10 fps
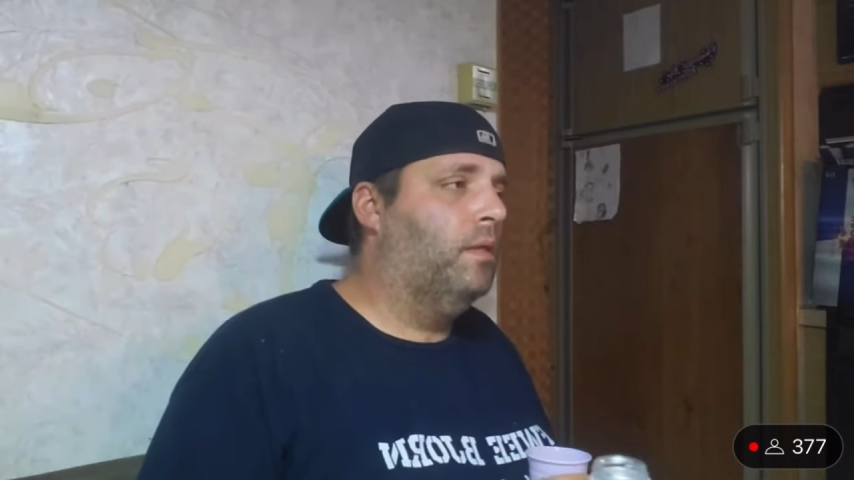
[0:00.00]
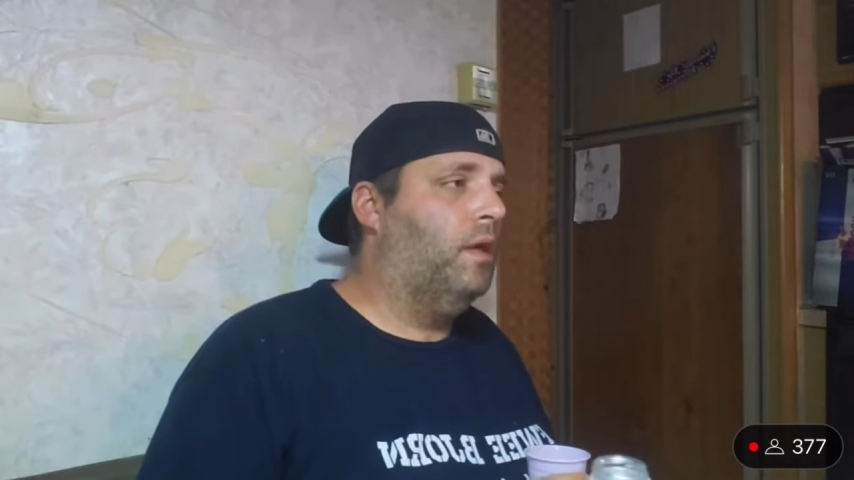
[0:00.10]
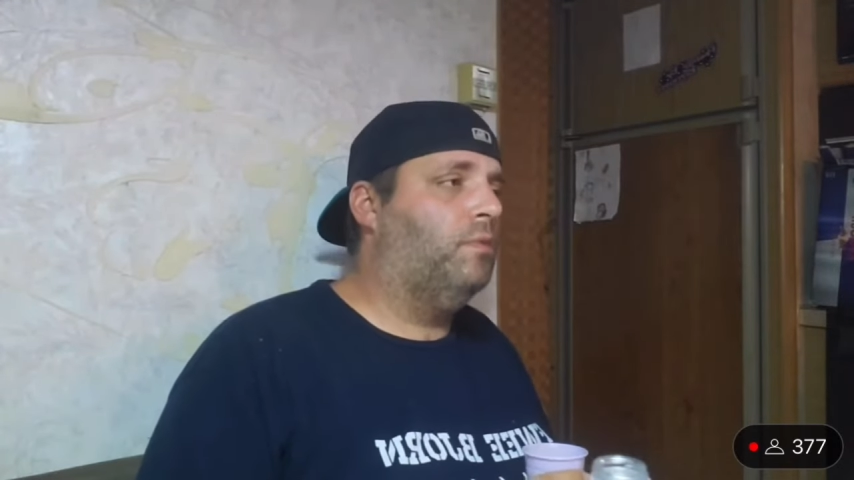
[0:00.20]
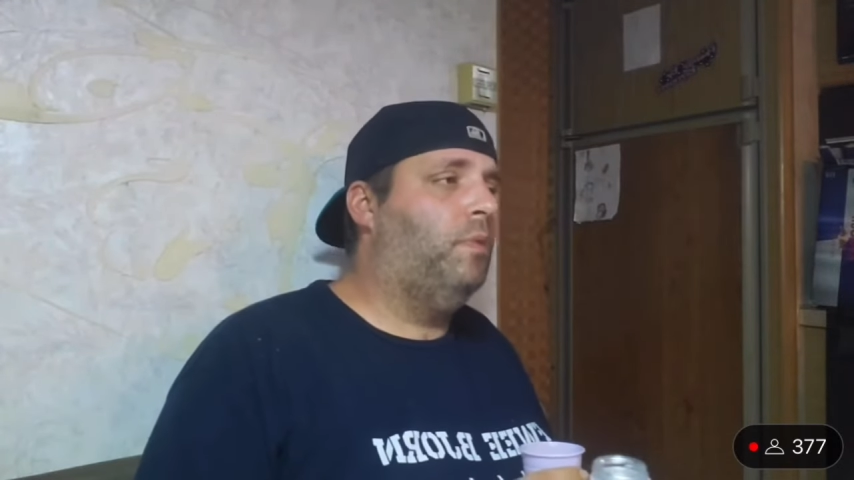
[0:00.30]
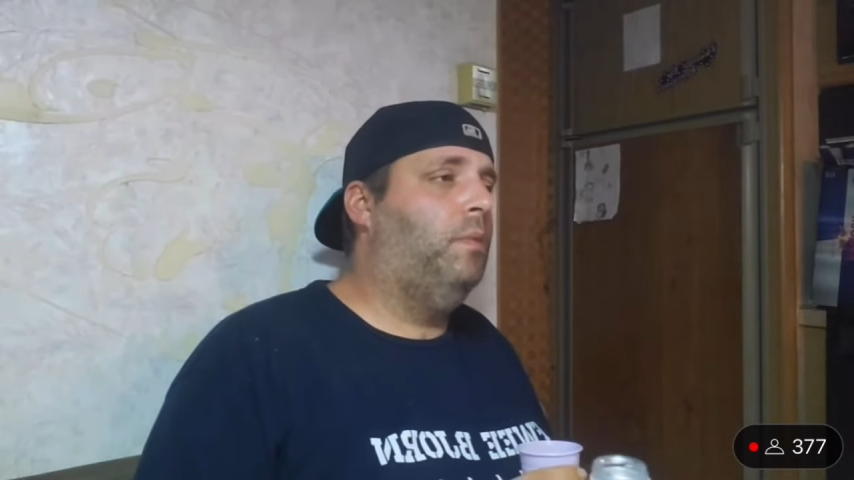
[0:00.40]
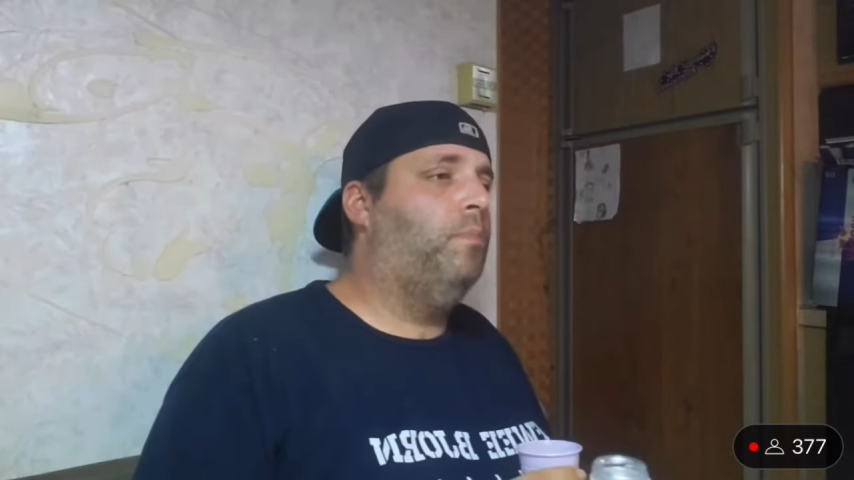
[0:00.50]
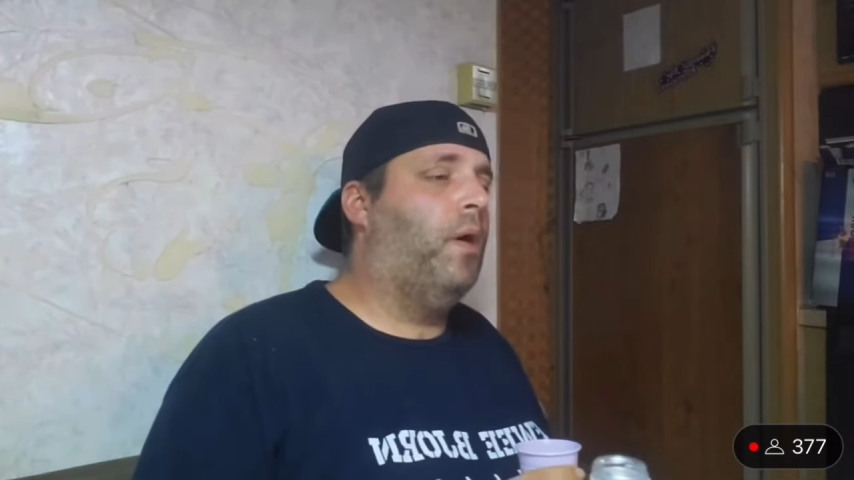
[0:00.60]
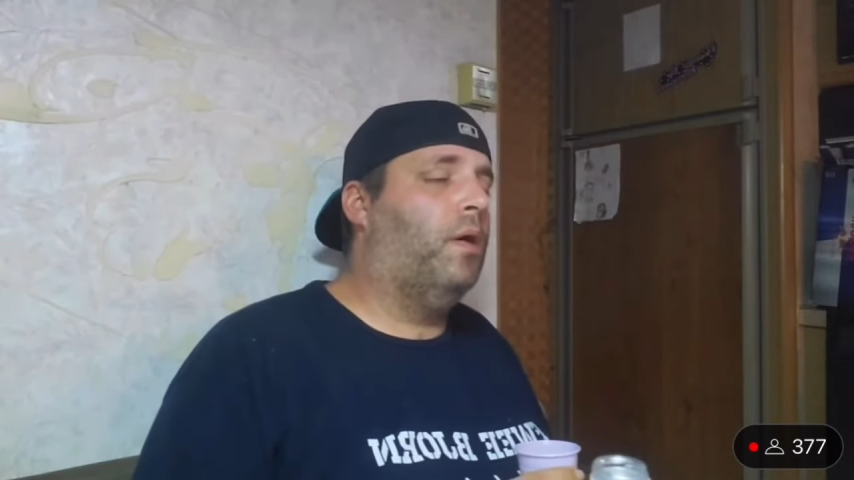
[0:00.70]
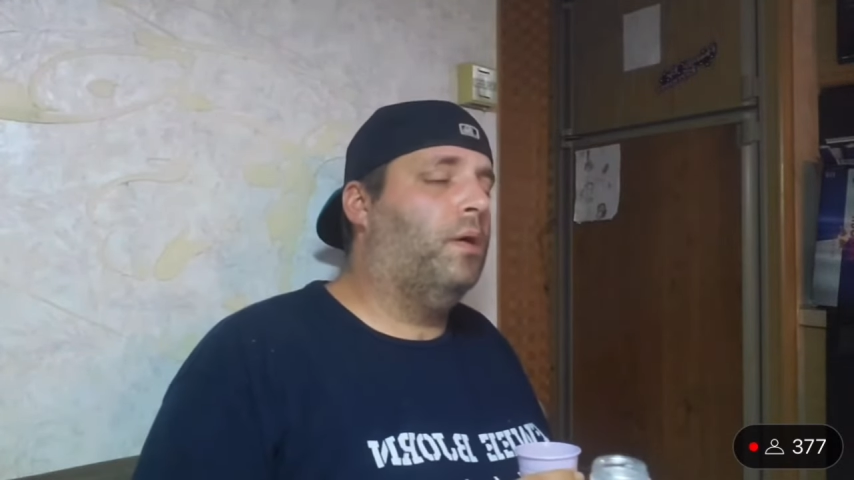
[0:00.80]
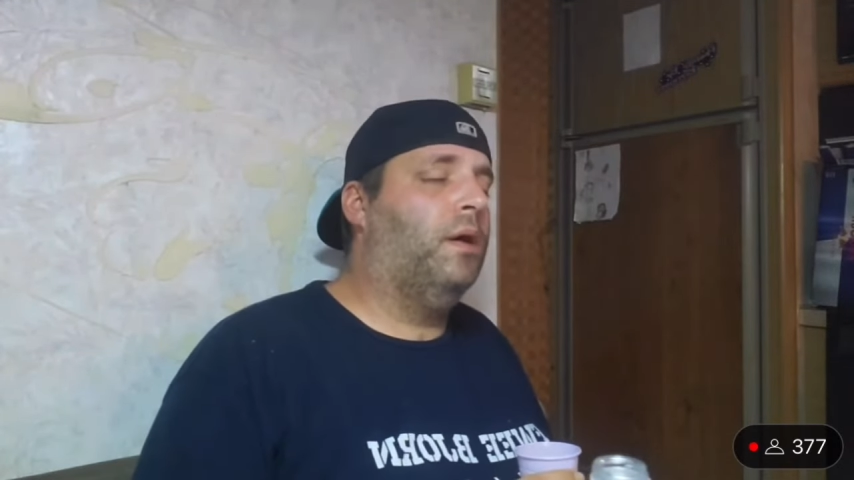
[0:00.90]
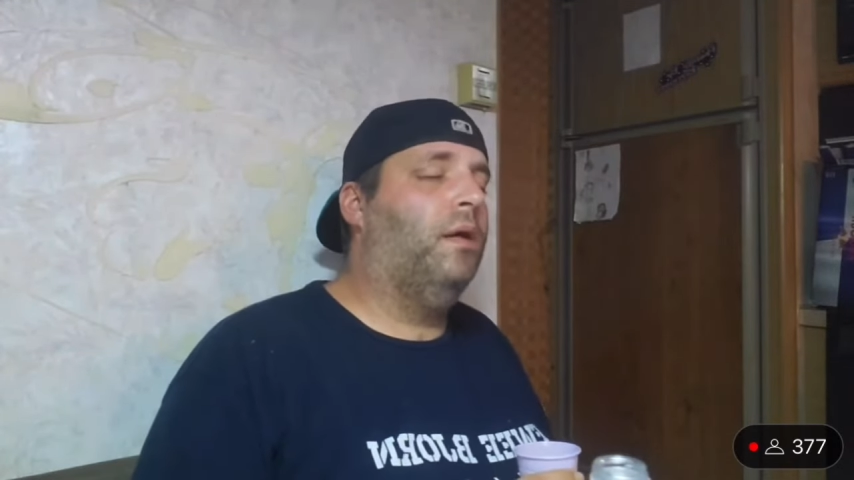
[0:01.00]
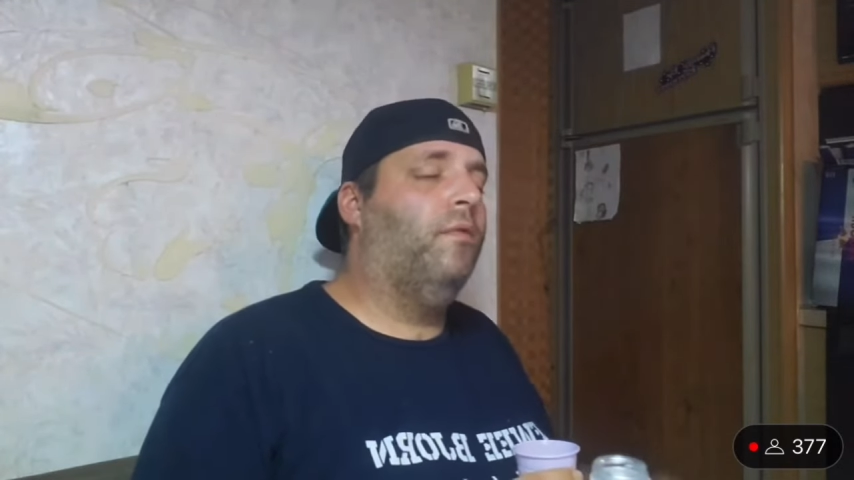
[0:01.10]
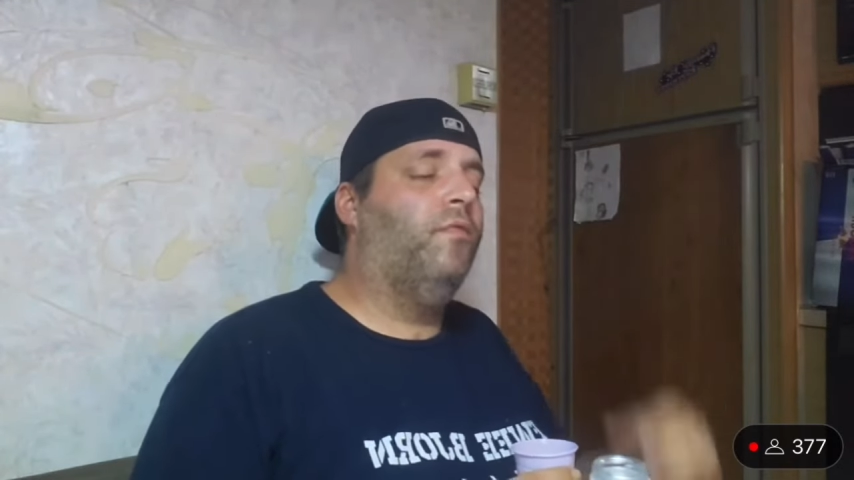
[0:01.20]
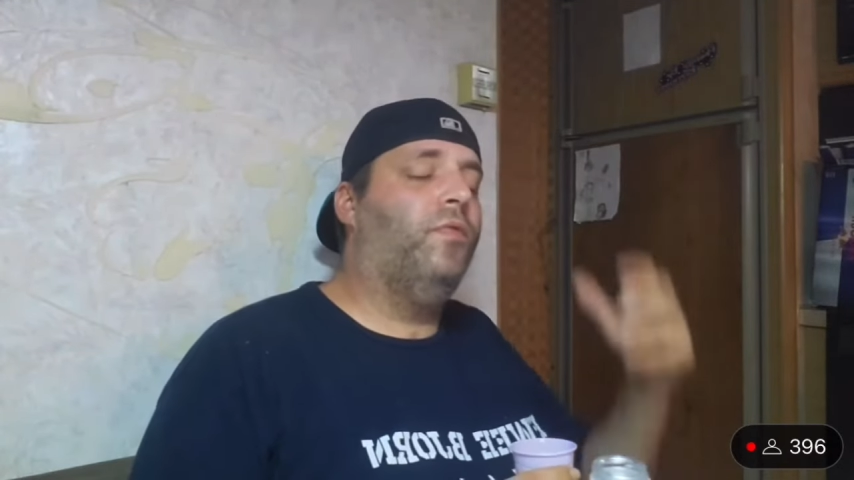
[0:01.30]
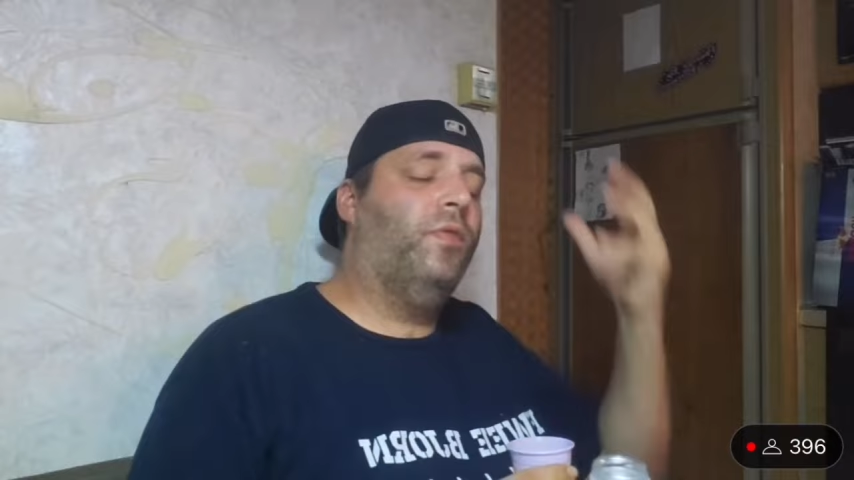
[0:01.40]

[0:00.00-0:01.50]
Let's be part of